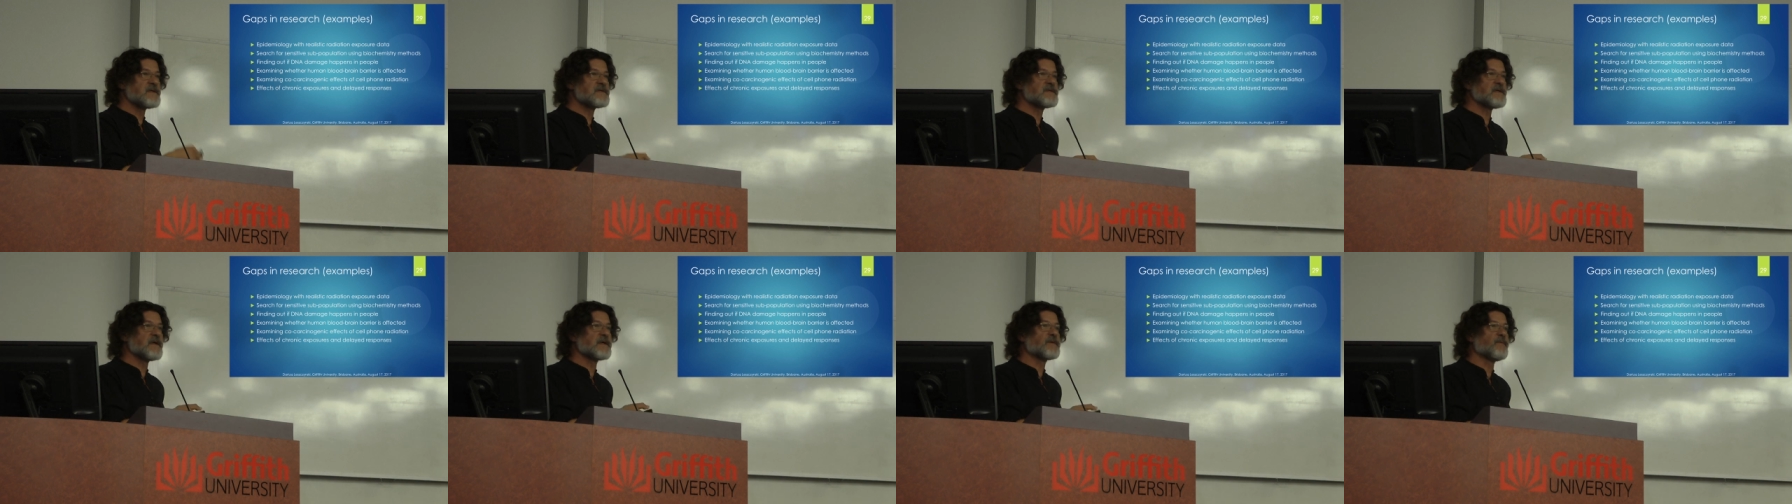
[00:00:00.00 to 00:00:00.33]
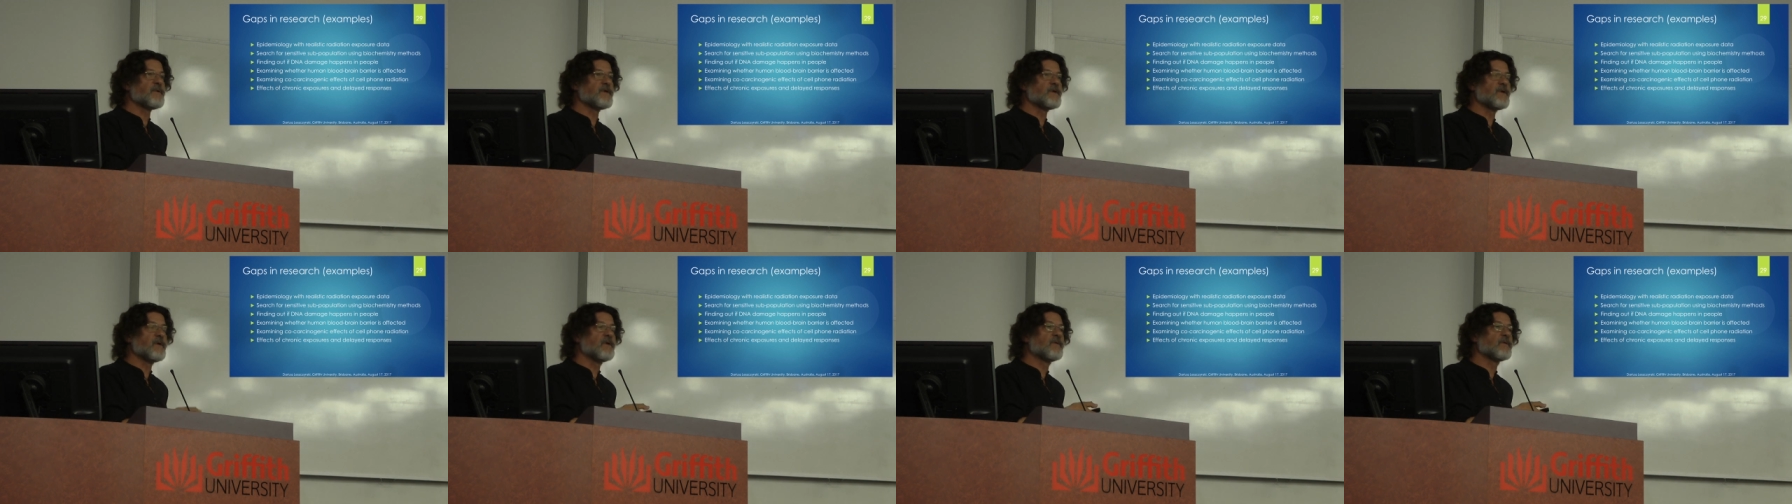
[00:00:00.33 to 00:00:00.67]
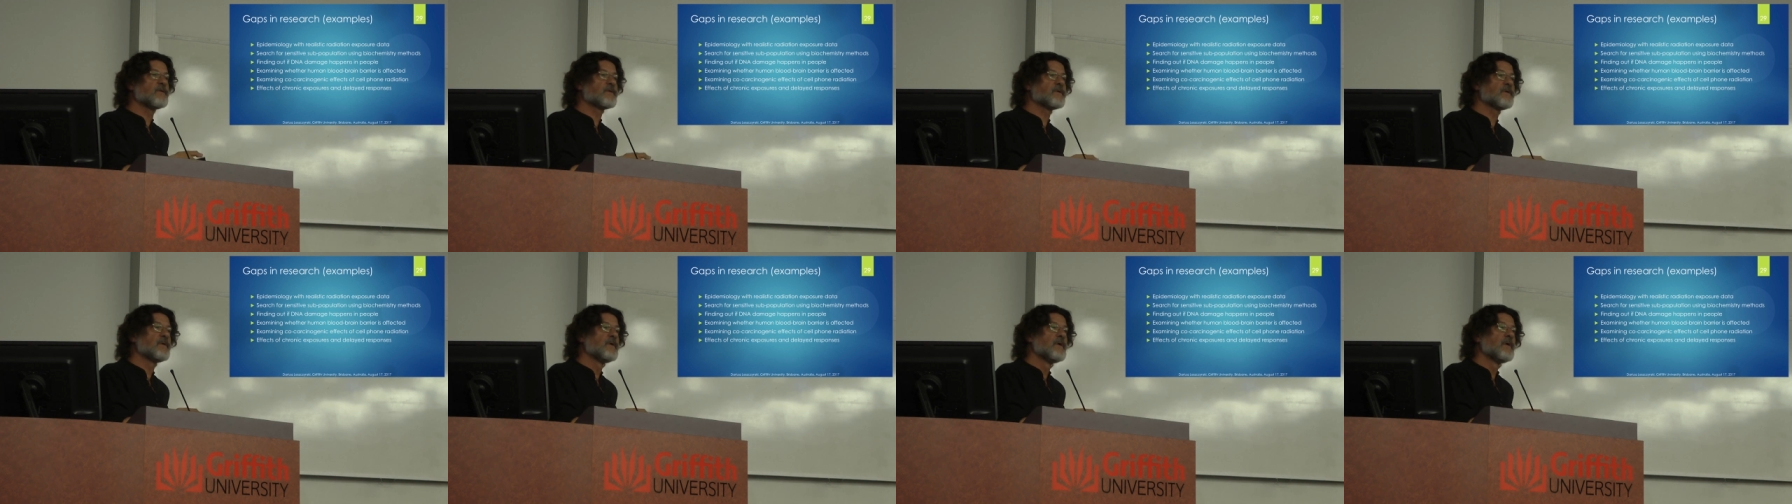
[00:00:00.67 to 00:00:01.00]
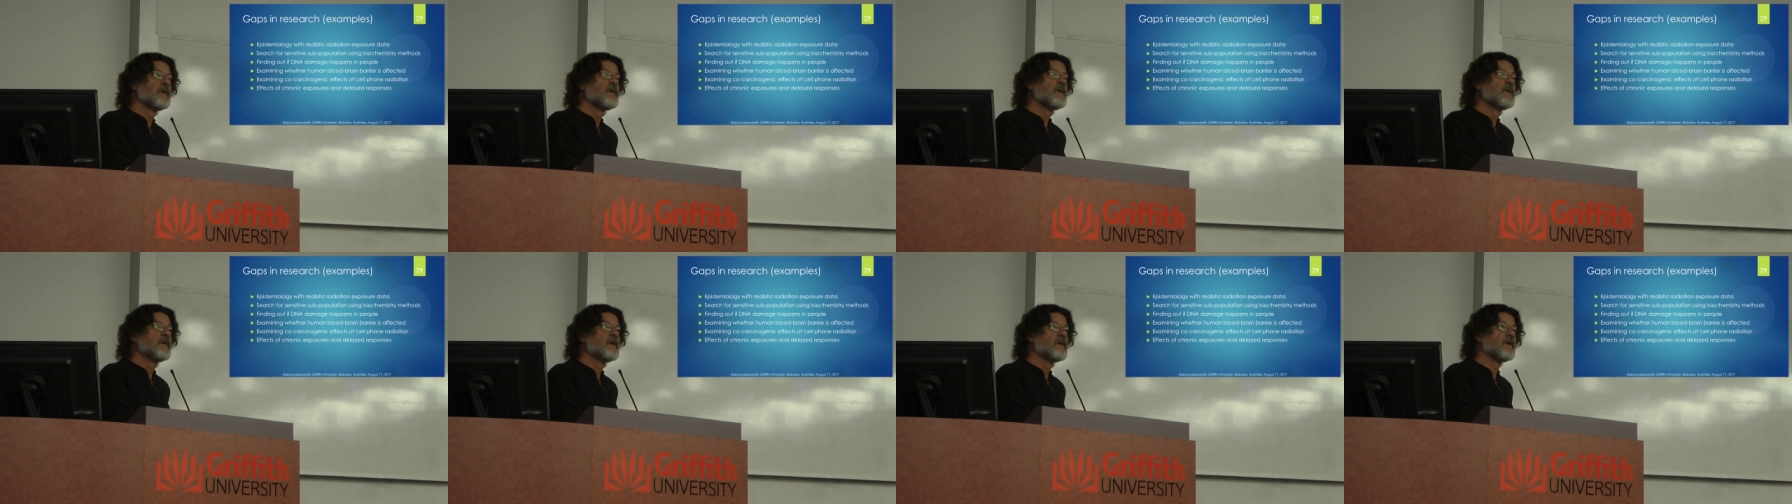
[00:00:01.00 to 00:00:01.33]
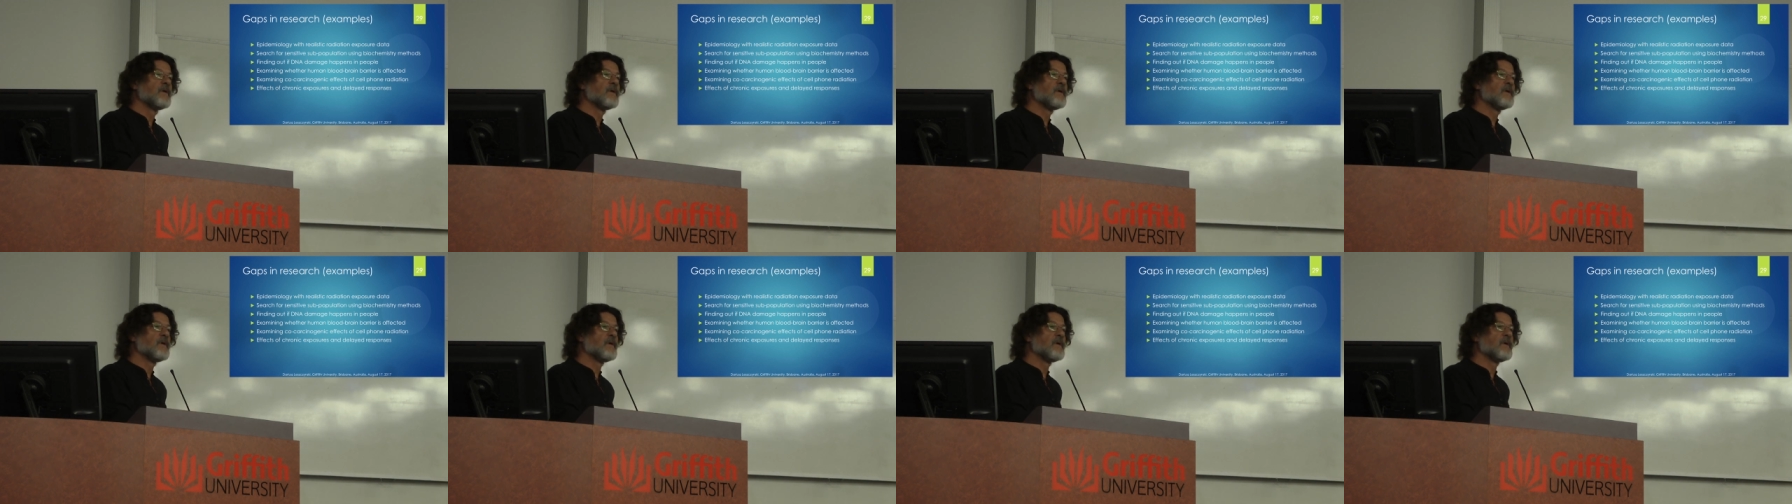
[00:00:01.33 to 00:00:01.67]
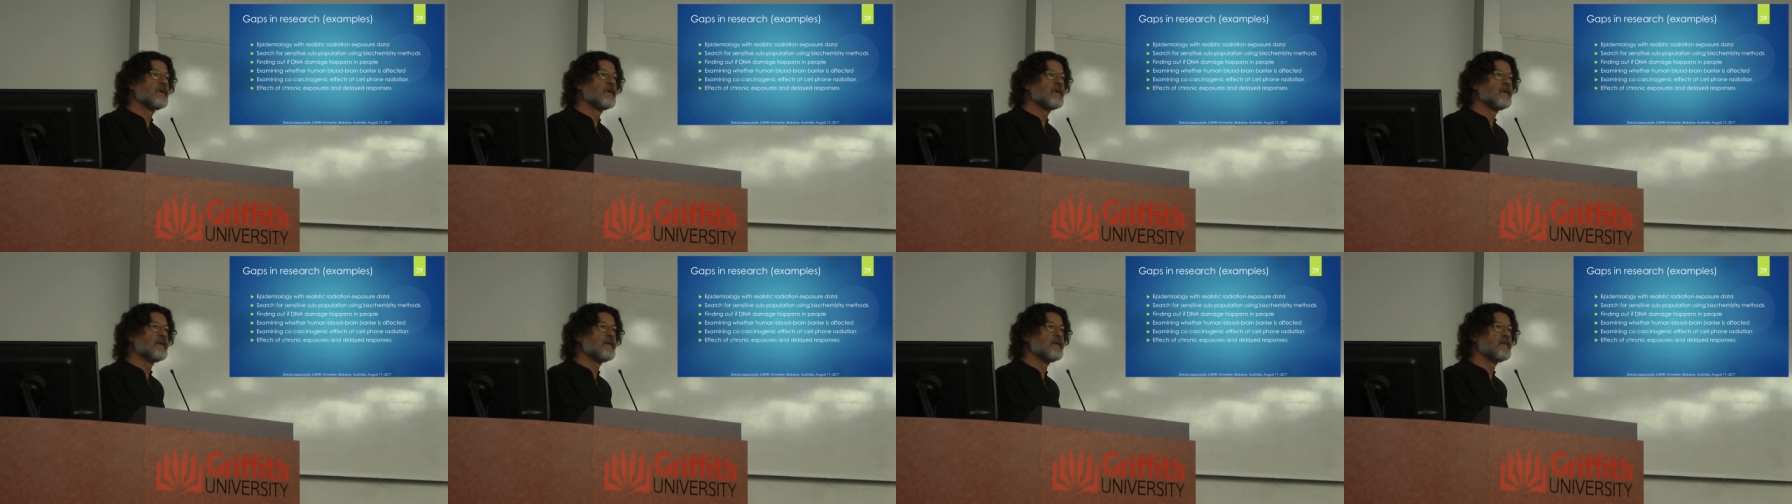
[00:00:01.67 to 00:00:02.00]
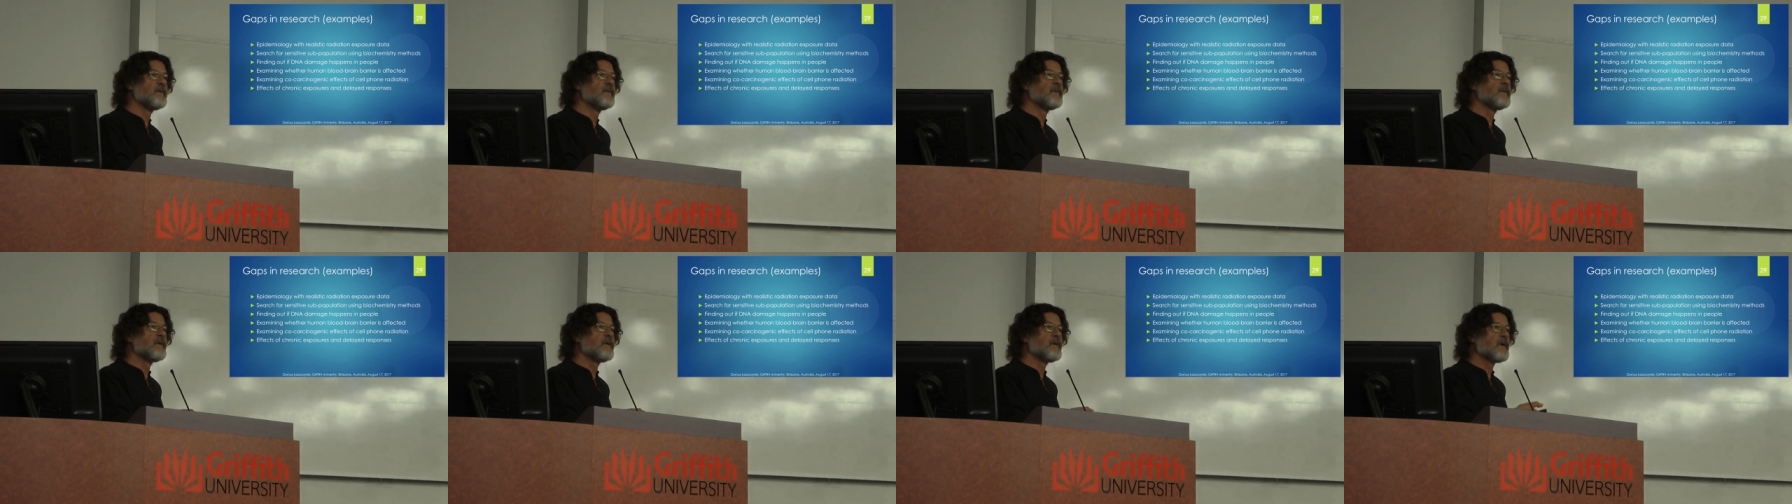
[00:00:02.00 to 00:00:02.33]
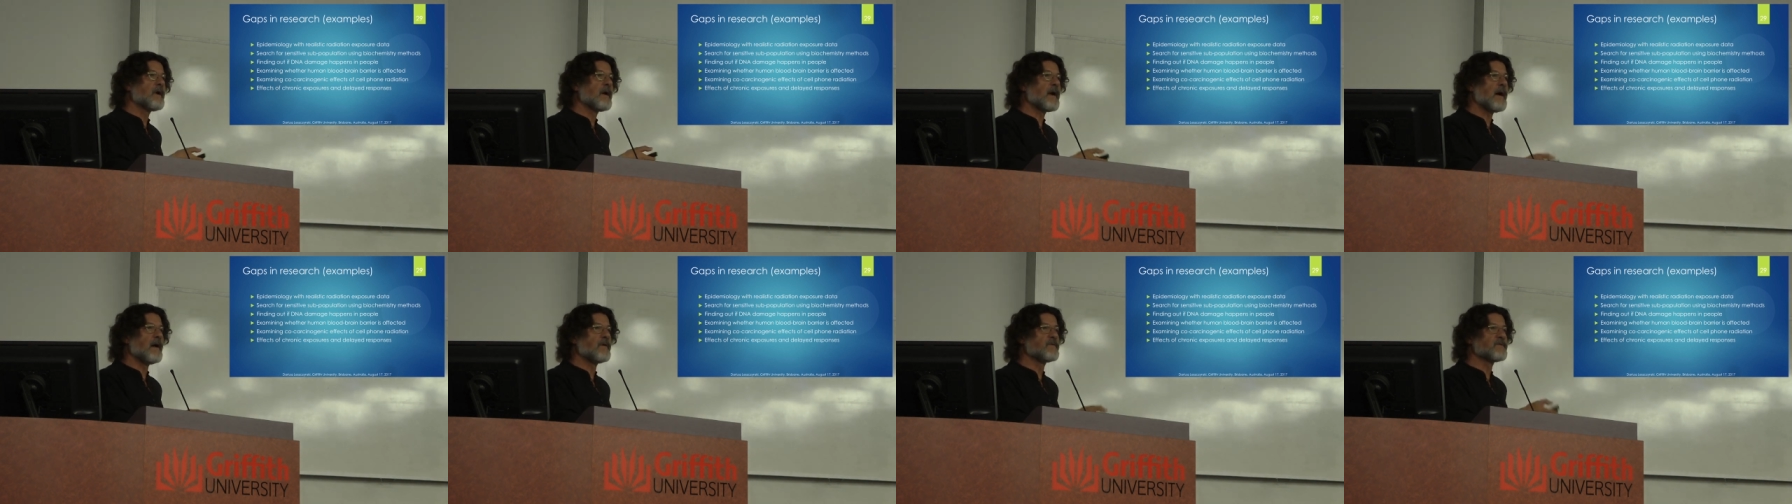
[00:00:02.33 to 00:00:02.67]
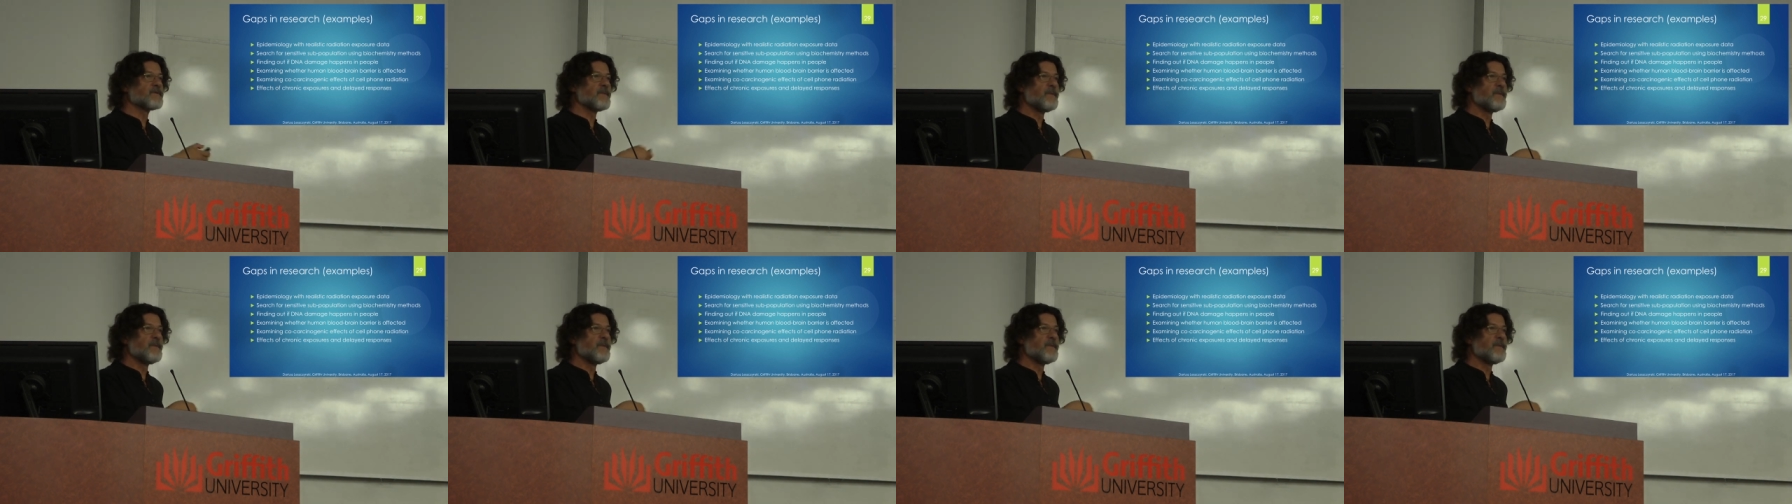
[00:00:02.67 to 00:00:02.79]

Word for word: This that we don't uh, uh,